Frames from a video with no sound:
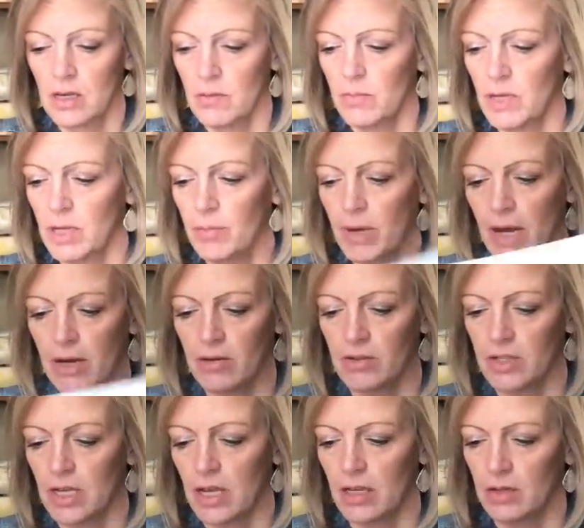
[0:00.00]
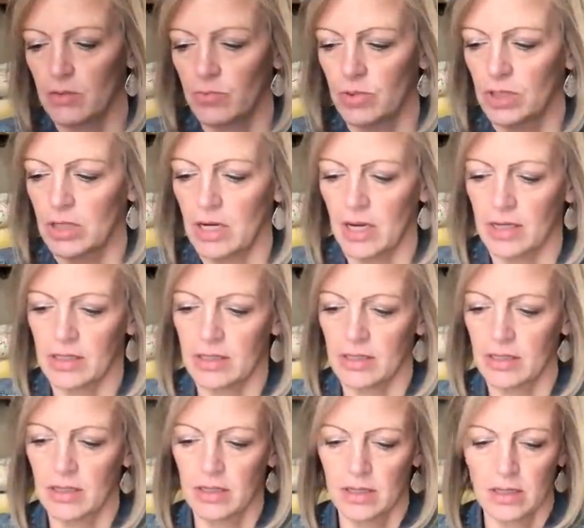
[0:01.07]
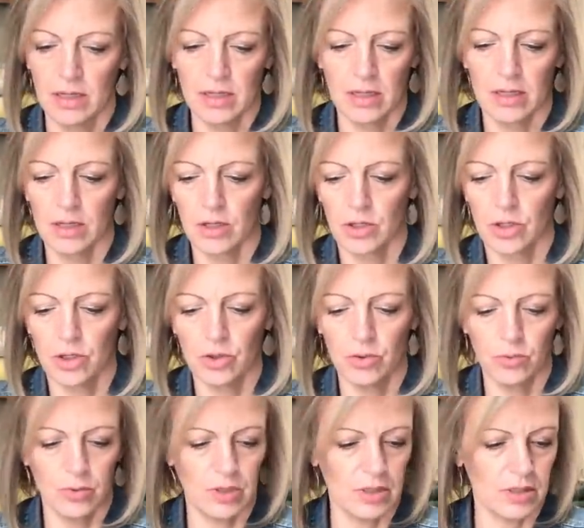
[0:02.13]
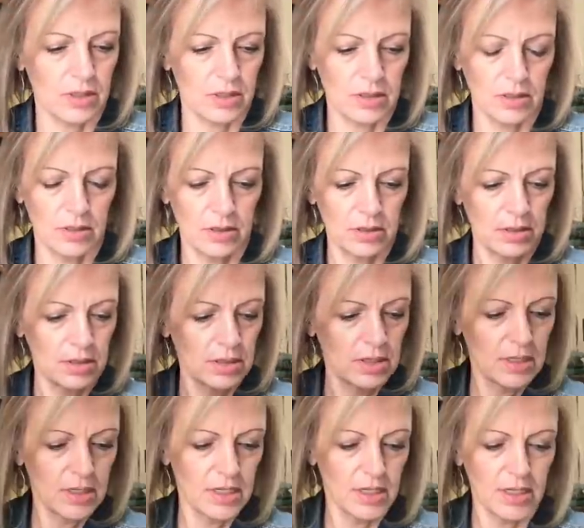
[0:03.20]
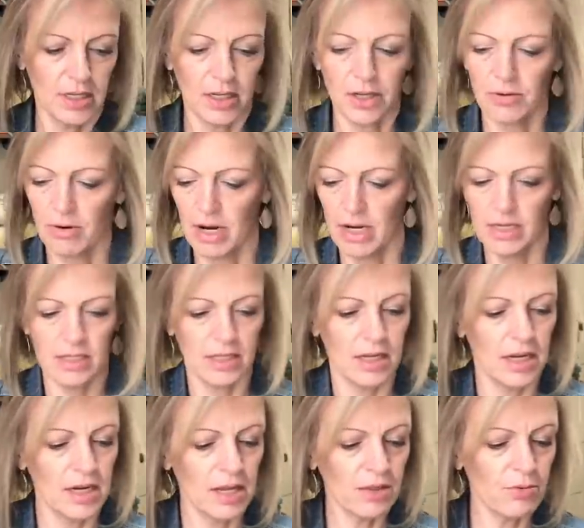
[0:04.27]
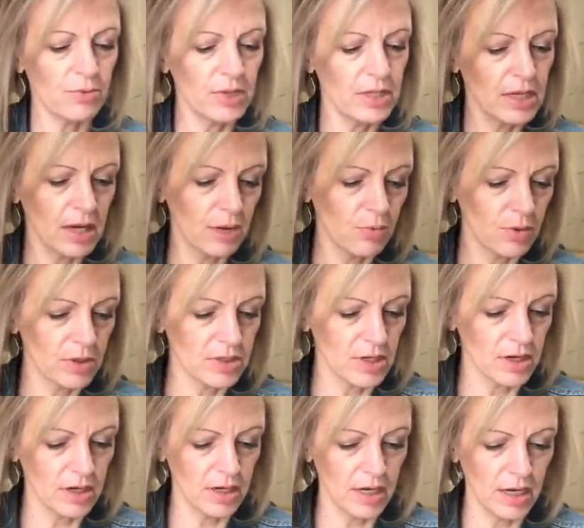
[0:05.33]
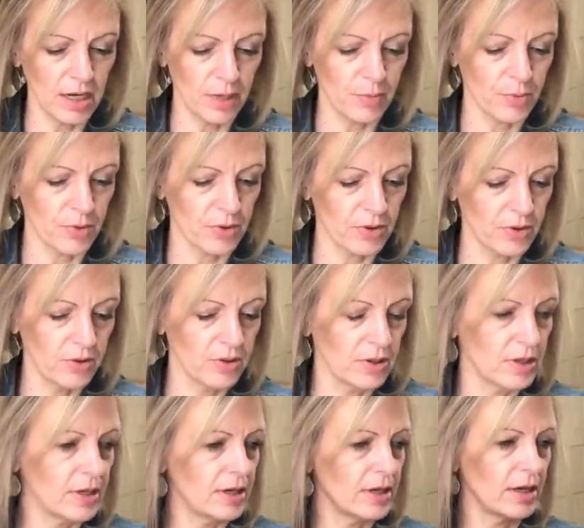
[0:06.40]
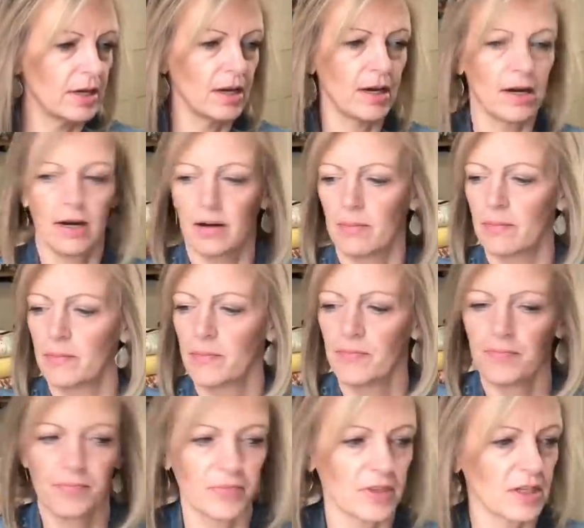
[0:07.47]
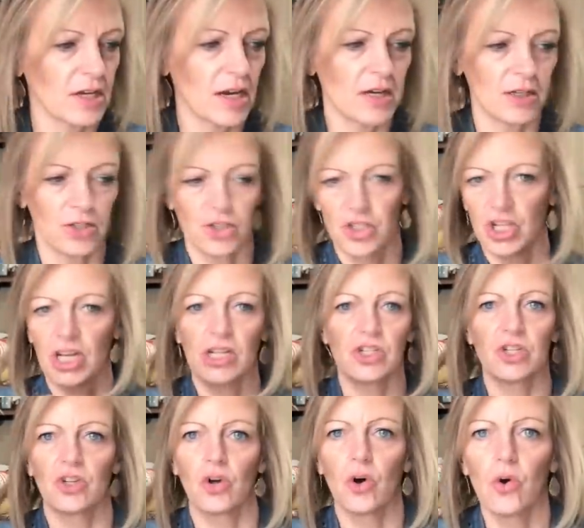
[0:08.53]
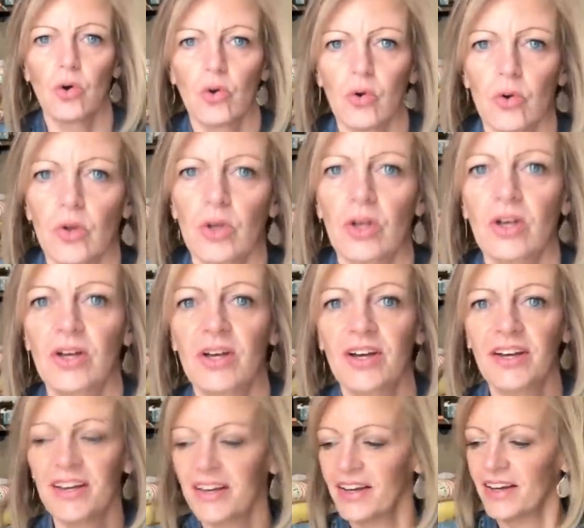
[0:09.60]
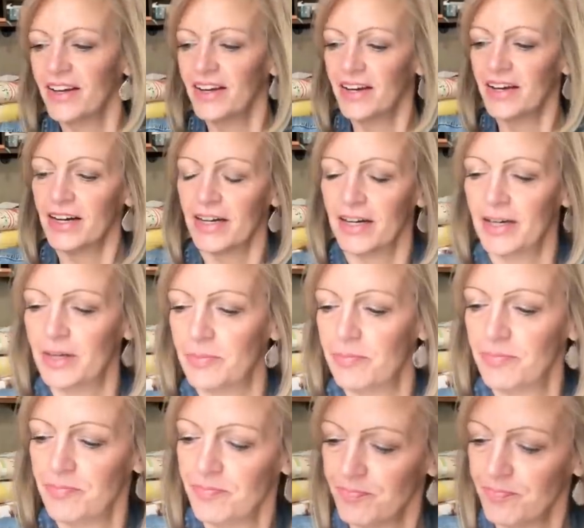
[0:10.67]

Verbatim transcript: many patterns out, really nice, cute ones. All right, another one that I worked on in April, um, kind of changing the whole um,